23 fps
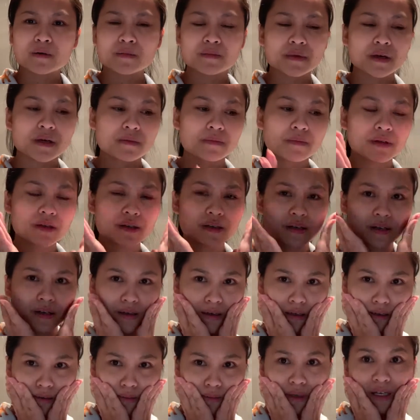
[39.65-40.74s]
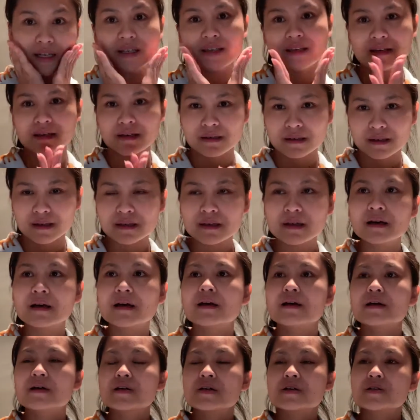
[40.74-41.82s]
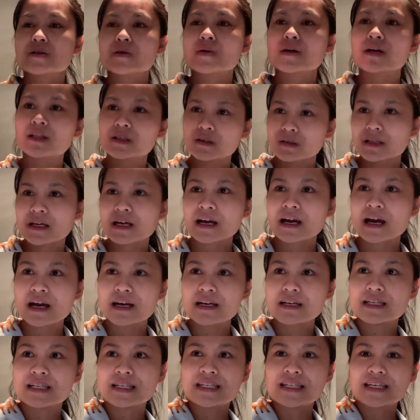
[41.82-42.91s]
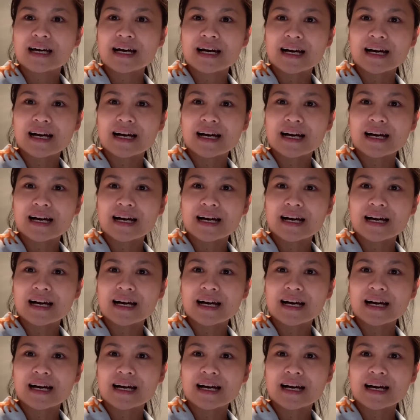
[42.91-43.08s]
maybe a year. So ito na guys,